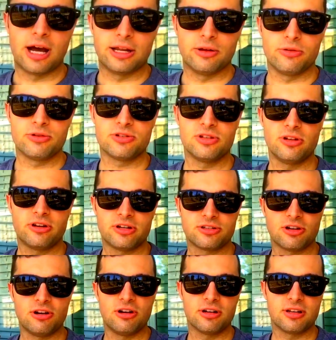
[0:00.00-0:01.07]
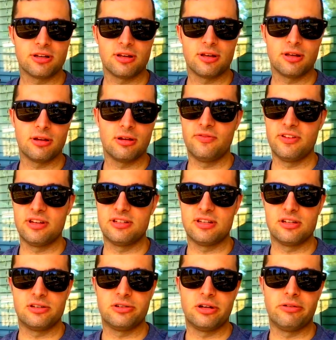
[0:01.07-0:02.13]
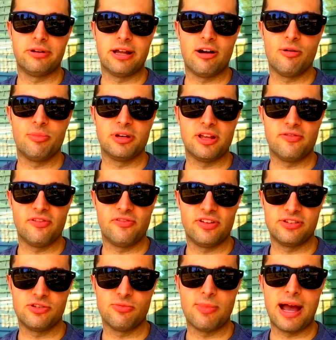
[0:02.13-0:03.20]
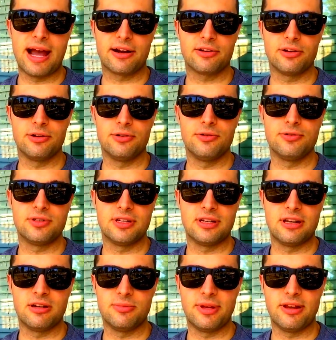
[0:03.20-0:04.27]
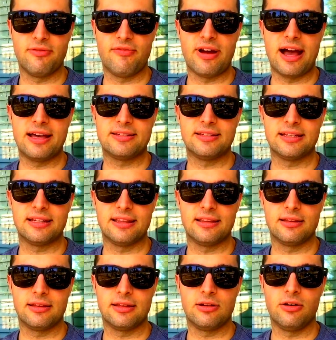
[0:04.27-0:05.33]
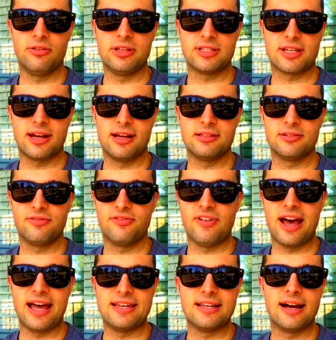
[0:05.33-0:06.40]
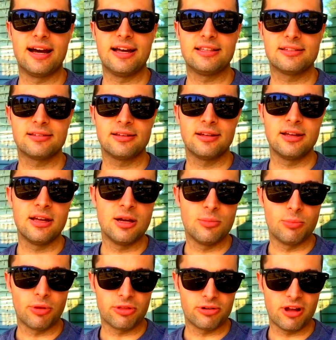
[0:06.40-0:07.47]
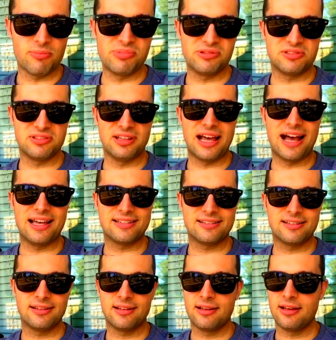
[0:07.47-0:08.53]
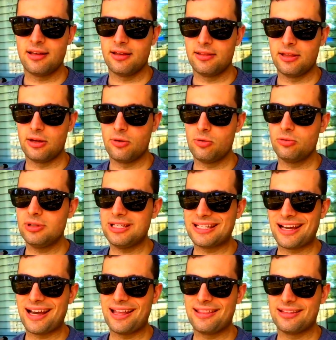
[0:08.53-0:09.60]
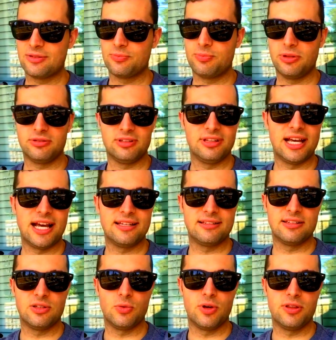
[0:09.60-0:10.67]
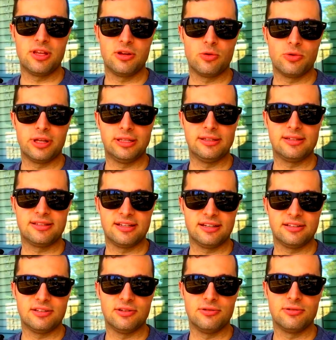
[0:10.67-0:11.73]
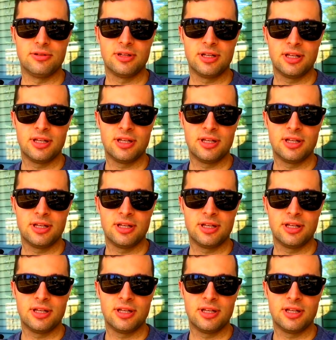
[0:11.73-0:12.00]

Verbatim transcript: I know there's a lot of talk in the fitness industry right now, but if it fits your macros and intermittent fasting and all these kinds of fad diets, but they're not built to last. The only diet that's built to last is the one that you're willing to stick to.